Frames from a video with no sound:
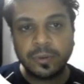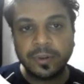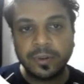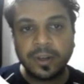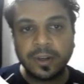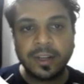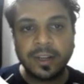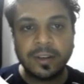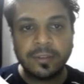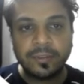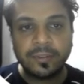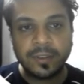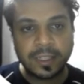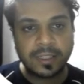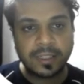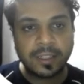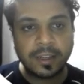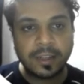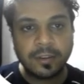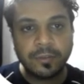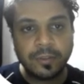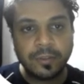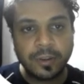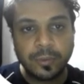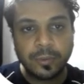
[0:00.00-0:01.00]
creative
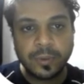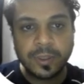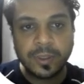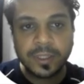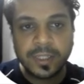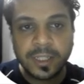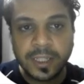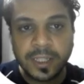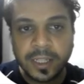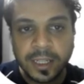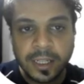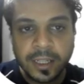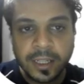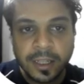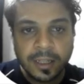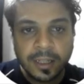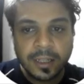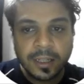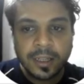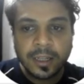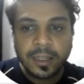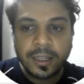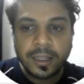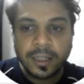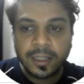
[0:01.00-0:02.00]
testing frequency
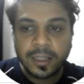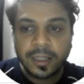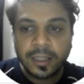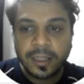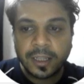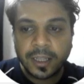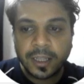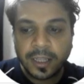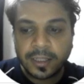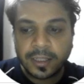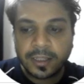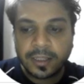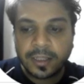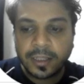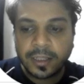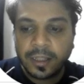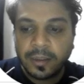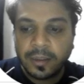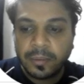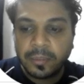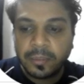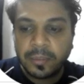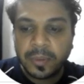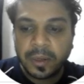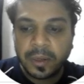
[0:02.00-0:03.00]
is
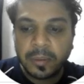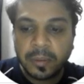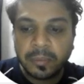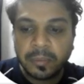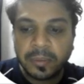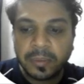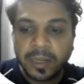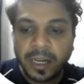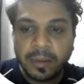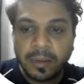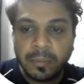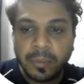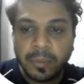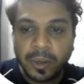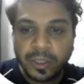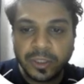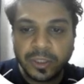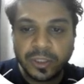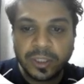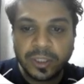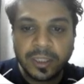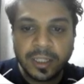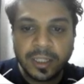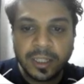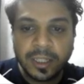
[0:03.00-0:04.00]
the minimum daily
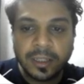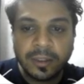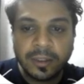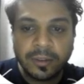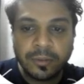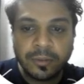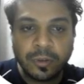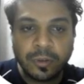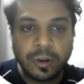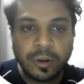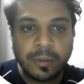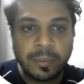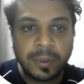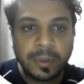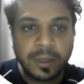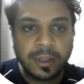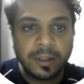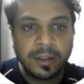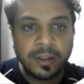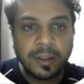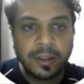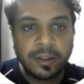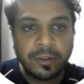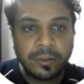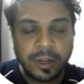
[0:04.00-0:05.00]
budget for a
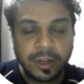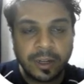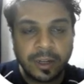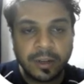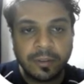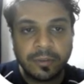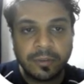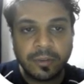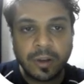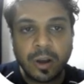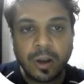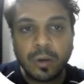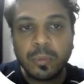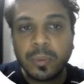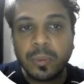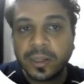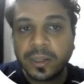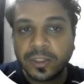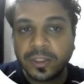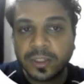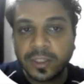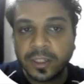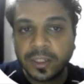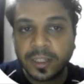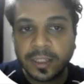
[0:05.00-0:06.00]
particular creative. How
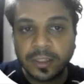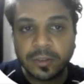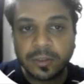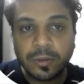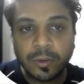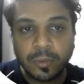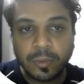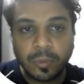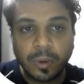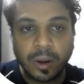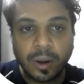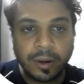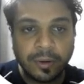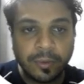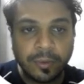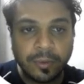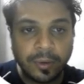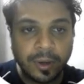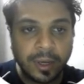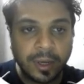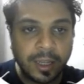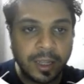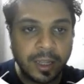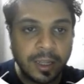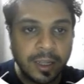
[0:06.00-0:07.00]
much is required
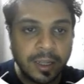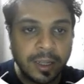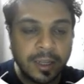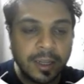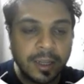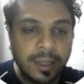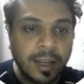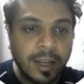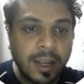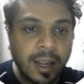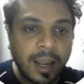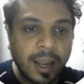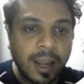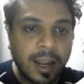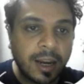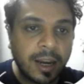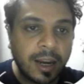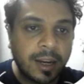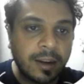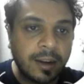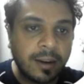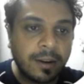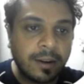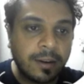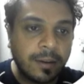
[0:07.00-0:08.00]
really?
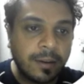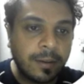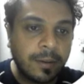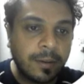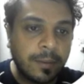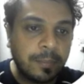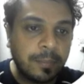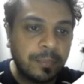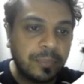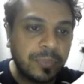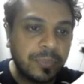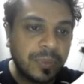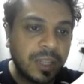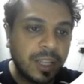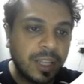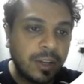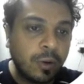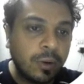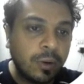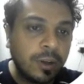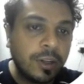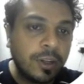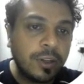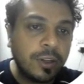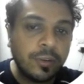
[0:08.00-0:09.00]
And in
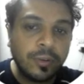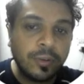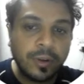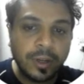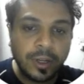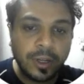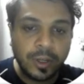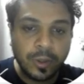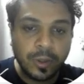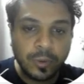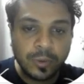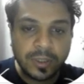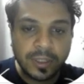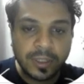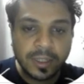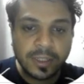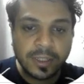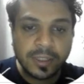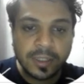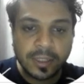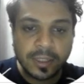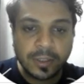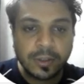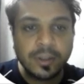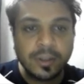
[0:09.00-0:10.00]
order to reduce
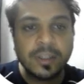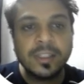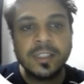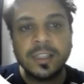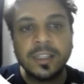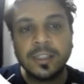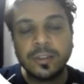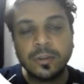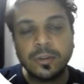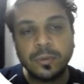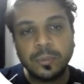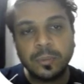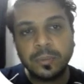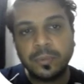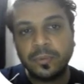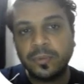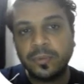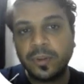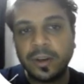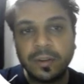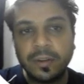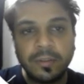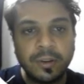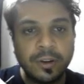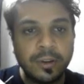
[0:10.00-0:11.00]
this, as you can see, so
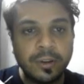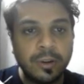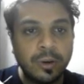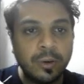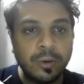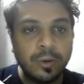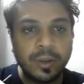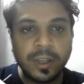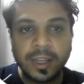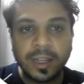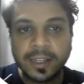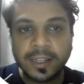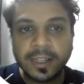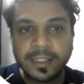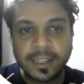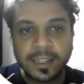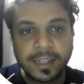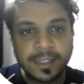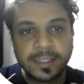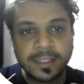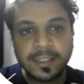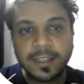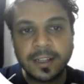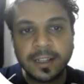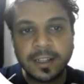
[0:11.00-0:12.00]
whenever you're looking at
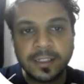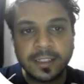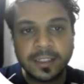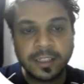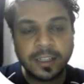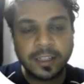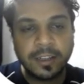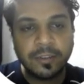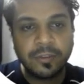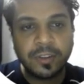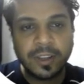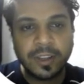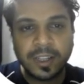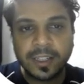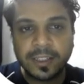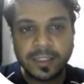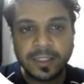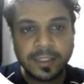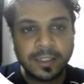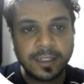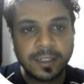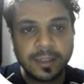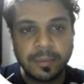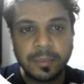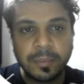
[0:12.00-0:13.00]
statistical
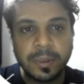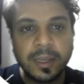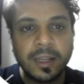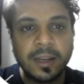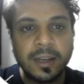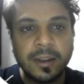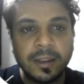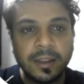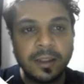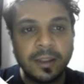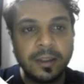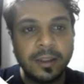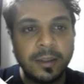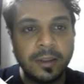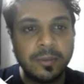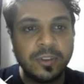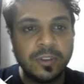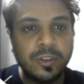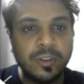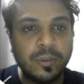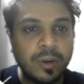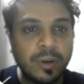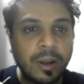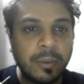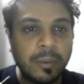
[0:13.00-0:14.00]
significance, it typically
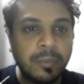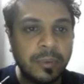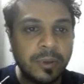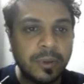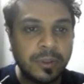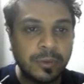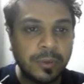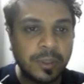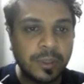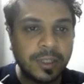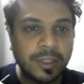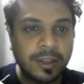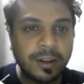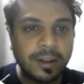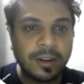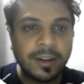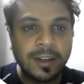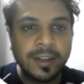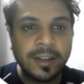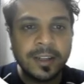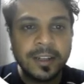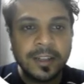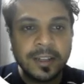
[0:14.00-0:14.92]
gives you numbers which are